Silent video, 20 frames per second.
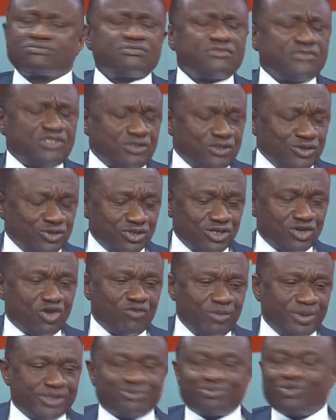So the
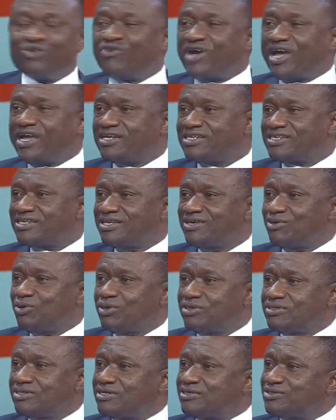government must provide
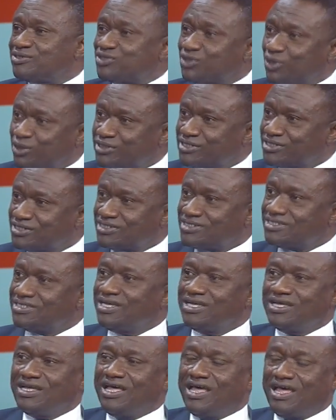the resources
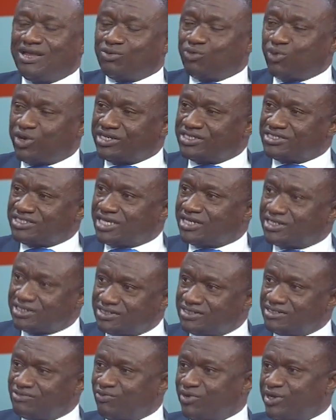and what it
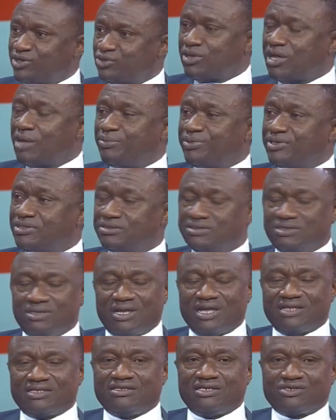takes for happen.
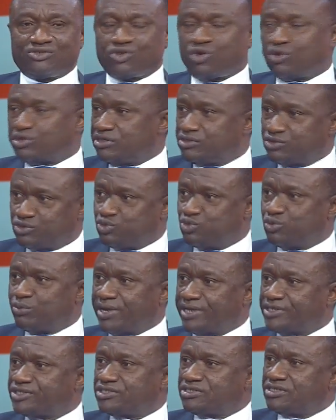I think the talk is too
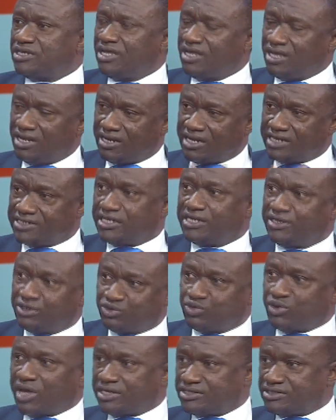much. Let's get
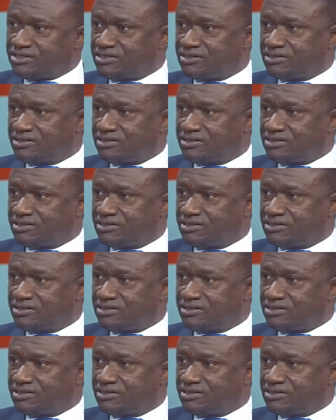into action.